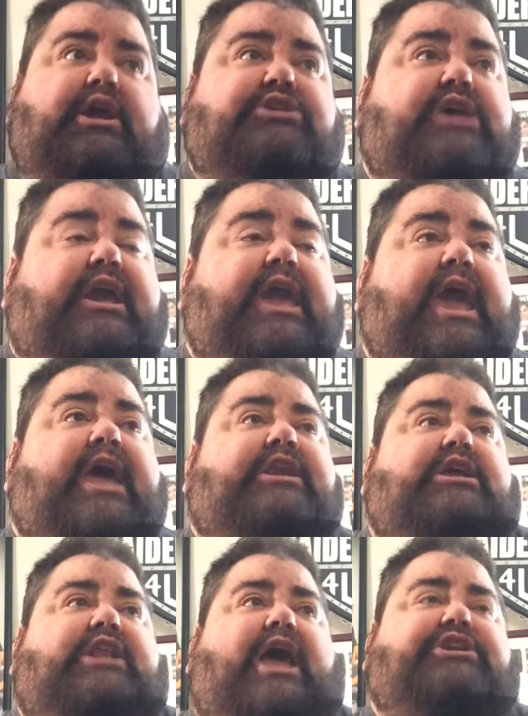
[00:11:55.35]
as I
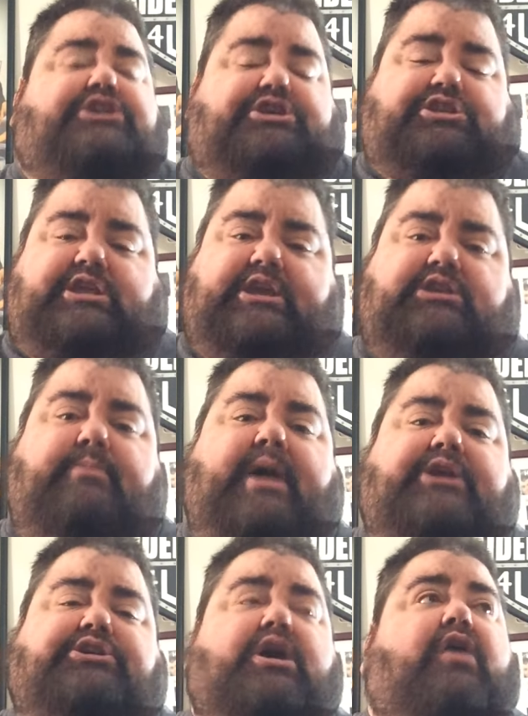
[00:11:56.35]
can is I just think to
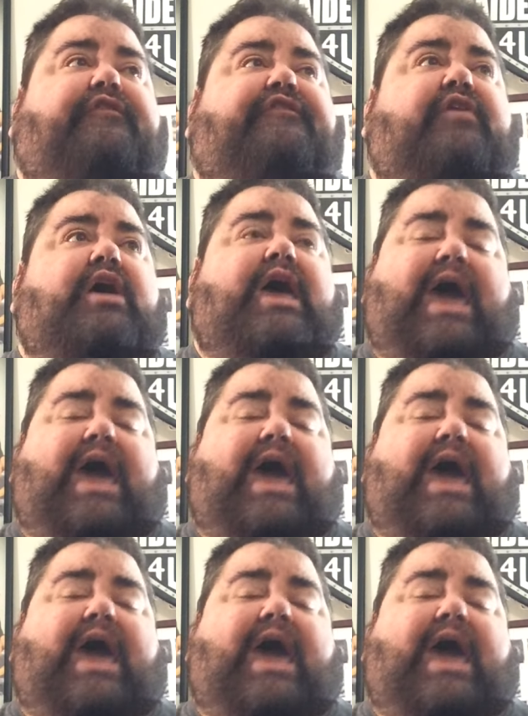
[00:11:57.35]
myself